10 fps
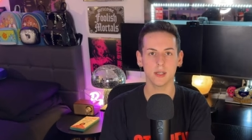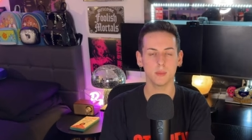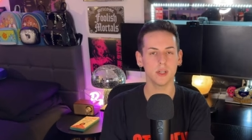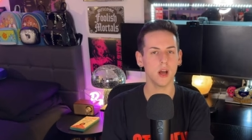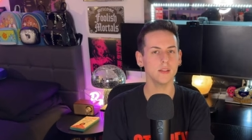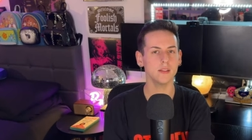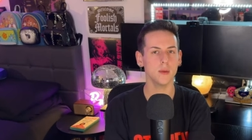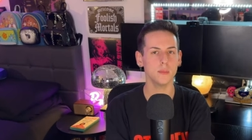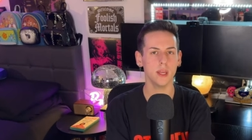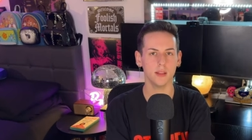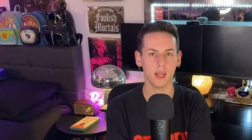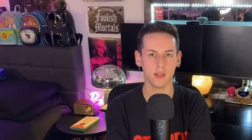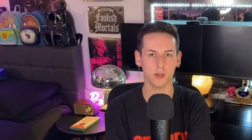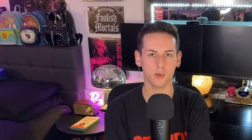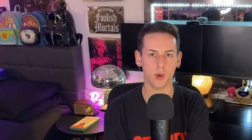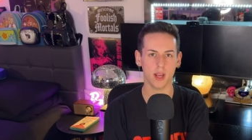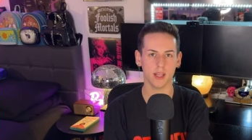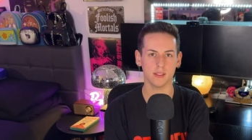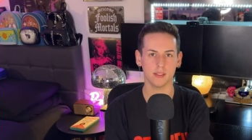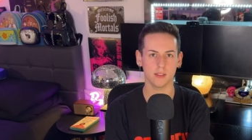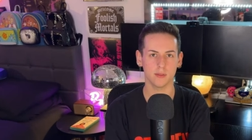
but not something like their race.